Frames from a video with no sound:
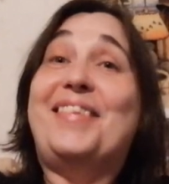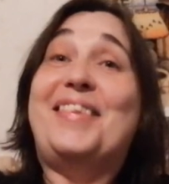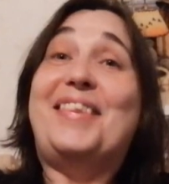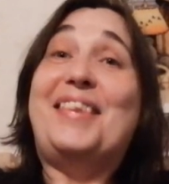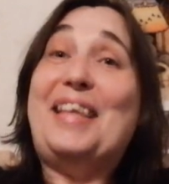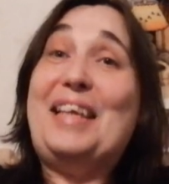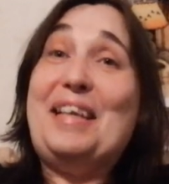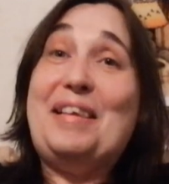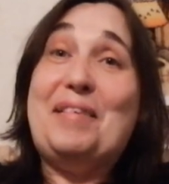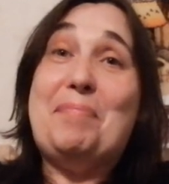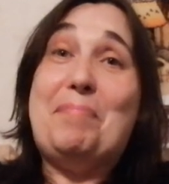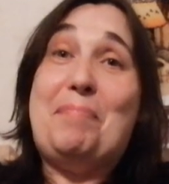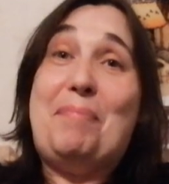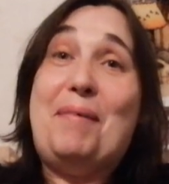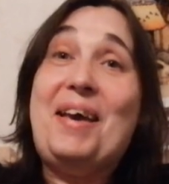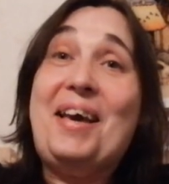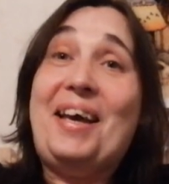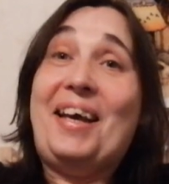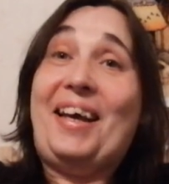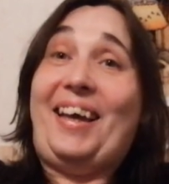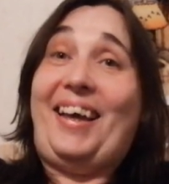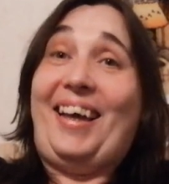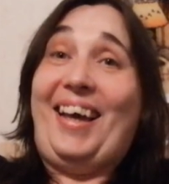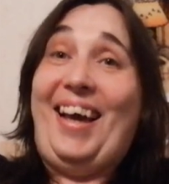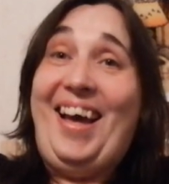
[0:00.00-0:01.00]
this
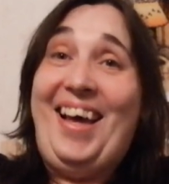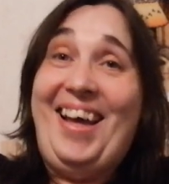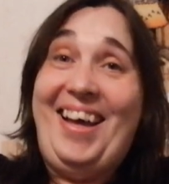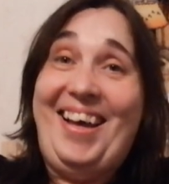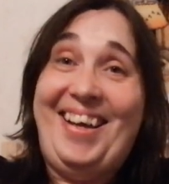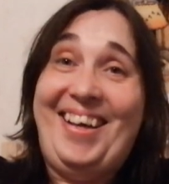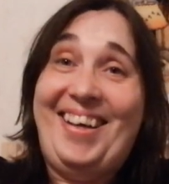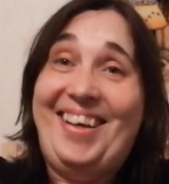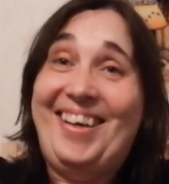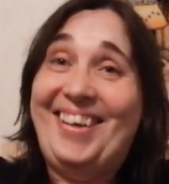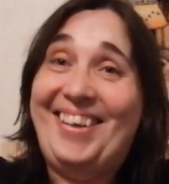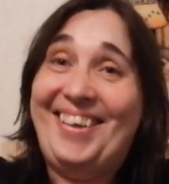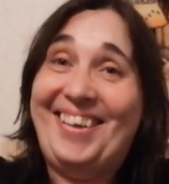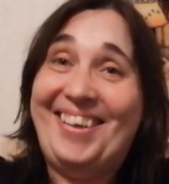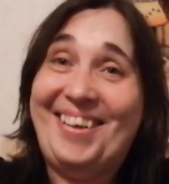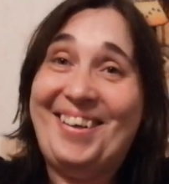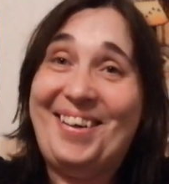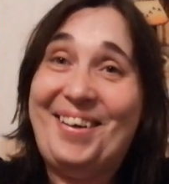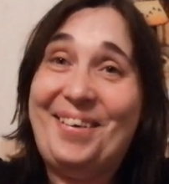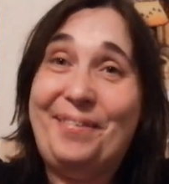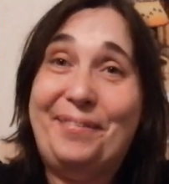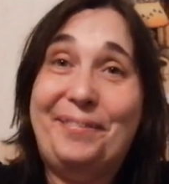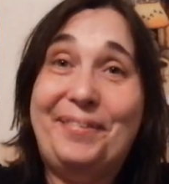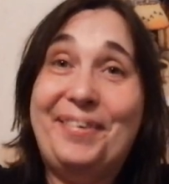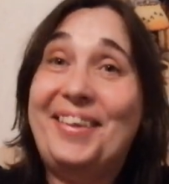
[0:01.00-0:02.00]
big
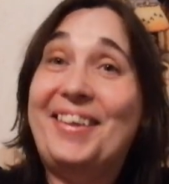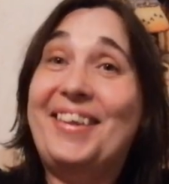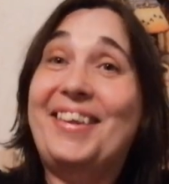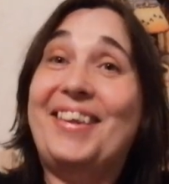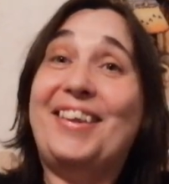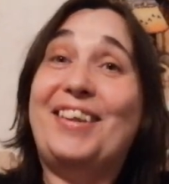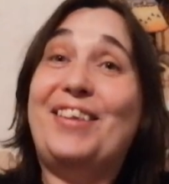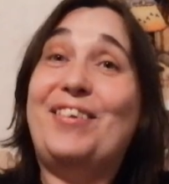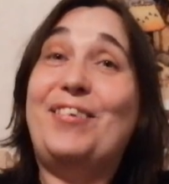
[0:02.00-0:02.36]
with